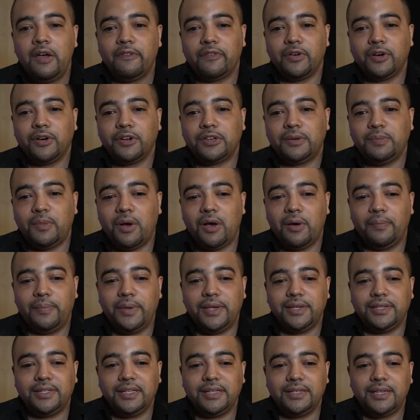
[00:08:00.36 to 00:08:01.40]
for your small
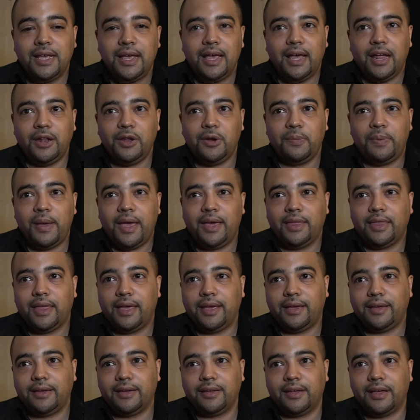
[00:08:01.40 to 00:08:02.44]
business, and you pay
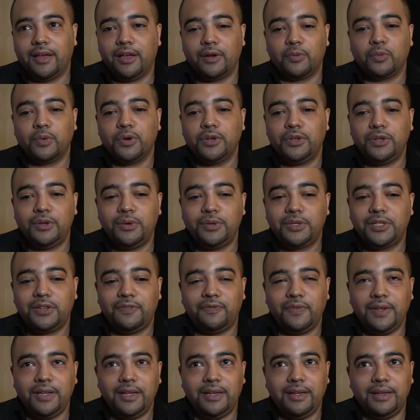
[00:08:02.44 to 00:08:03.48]
like a
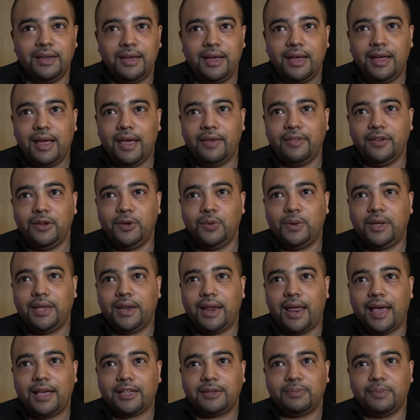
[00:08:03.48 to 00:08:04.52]
reduced fee, and you
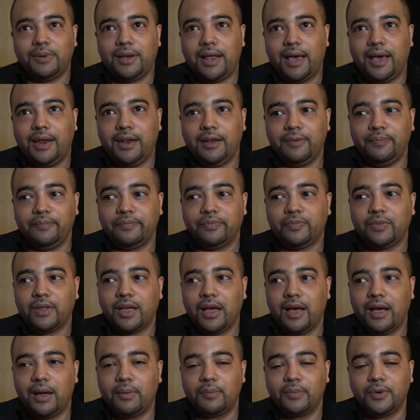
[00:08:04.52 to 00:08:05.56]
get expedited
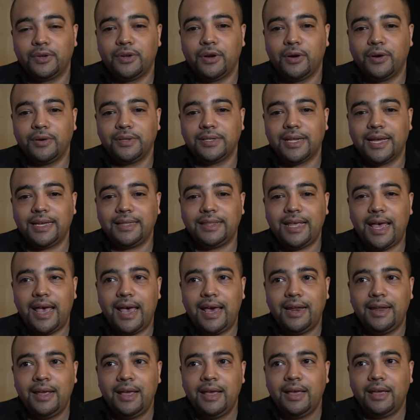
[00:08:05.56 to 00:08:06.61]
returns like
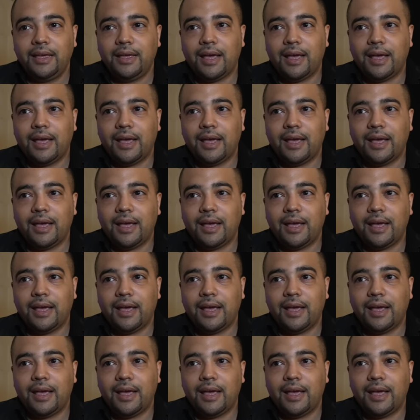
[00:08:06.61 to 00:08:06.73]
that.